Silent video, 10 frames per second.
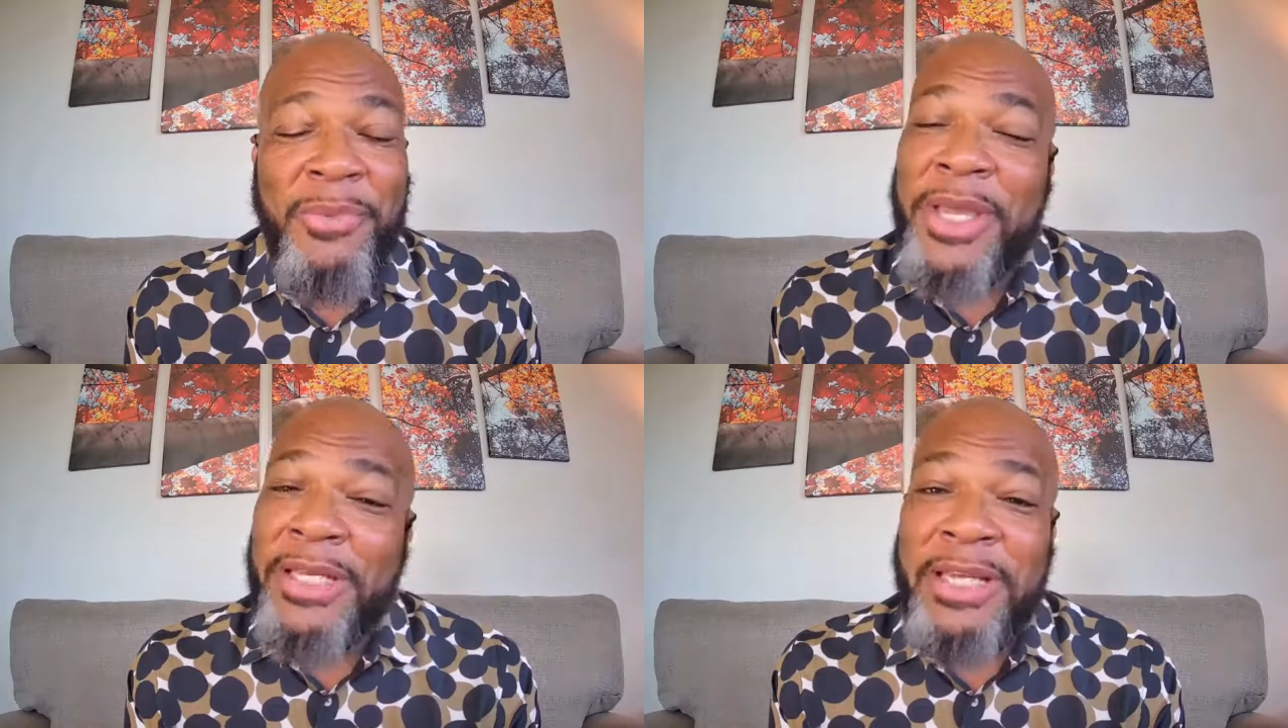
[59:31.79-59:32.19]

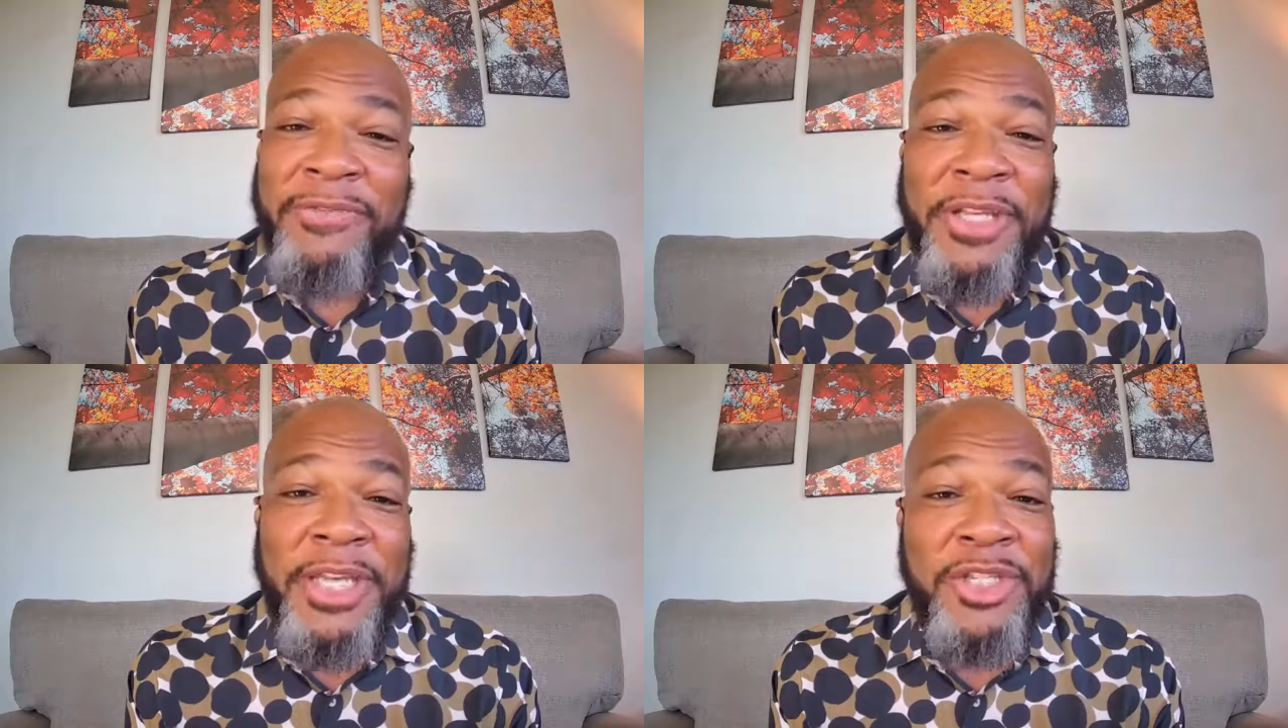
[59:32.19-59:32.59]
And we can
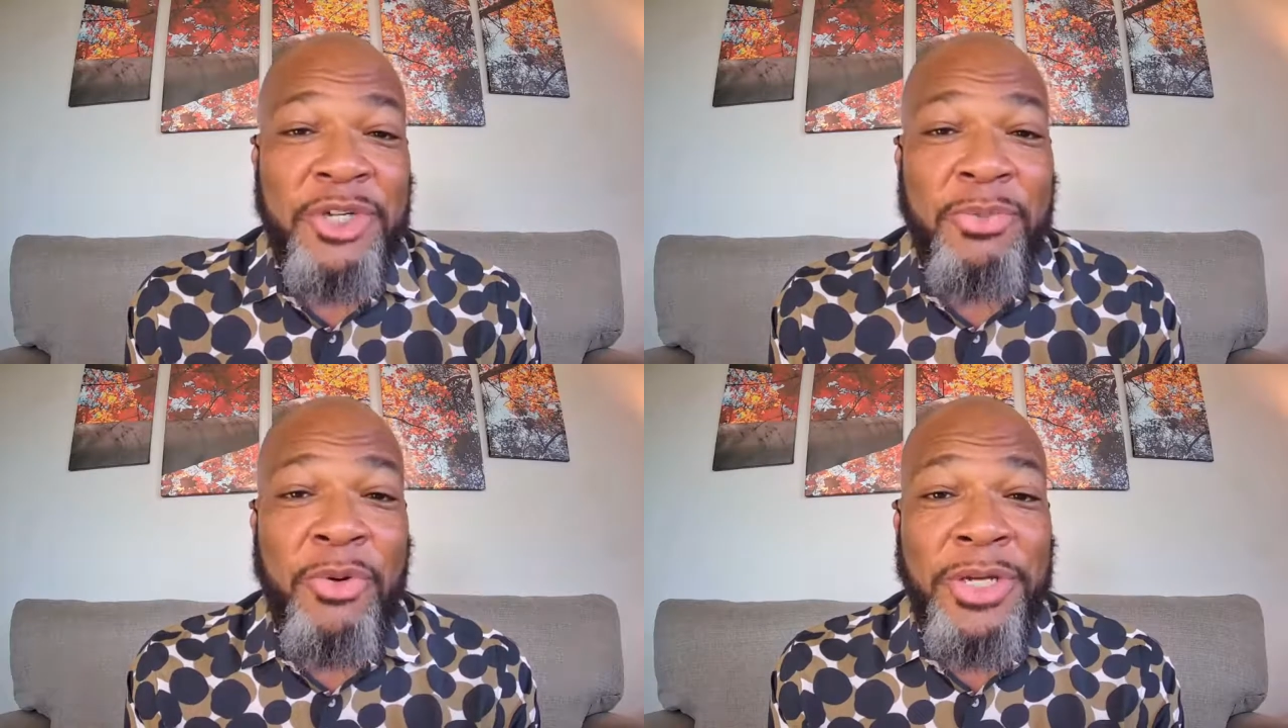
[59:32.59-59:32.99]
definitely
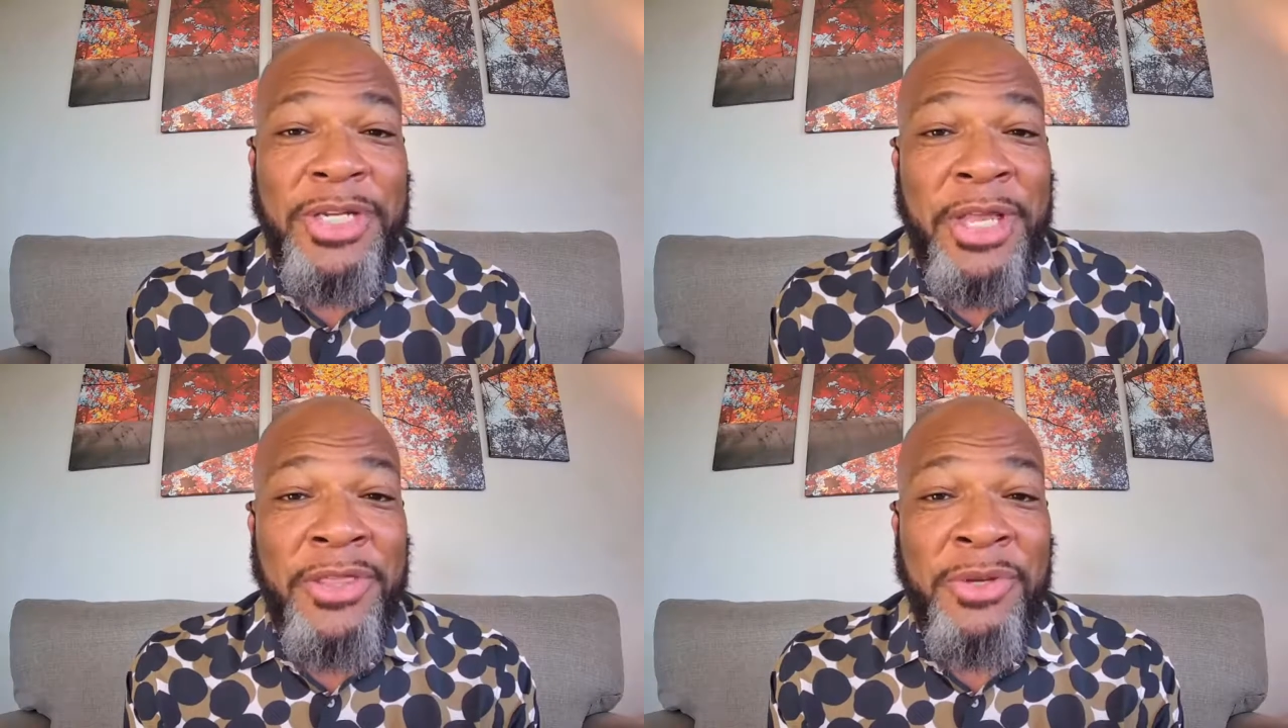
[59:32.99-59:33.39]
get you
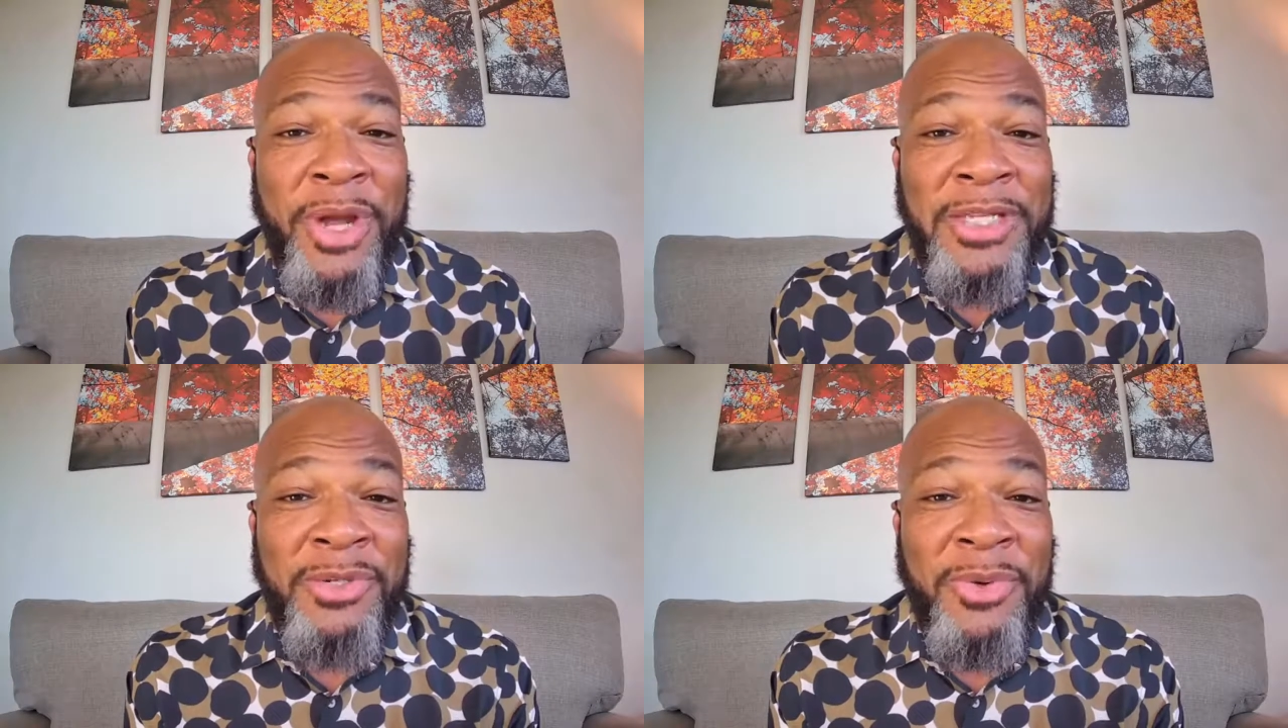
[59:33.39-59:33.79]
pointed in the
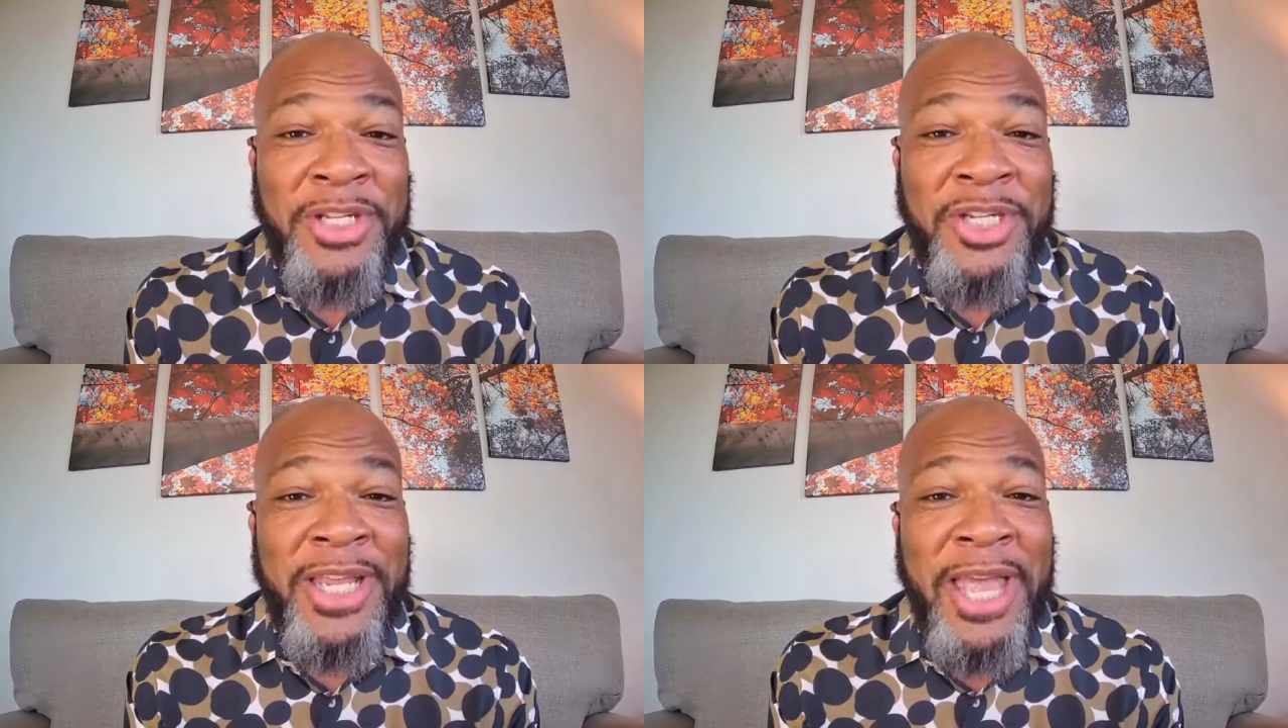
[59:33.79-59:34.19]
right direction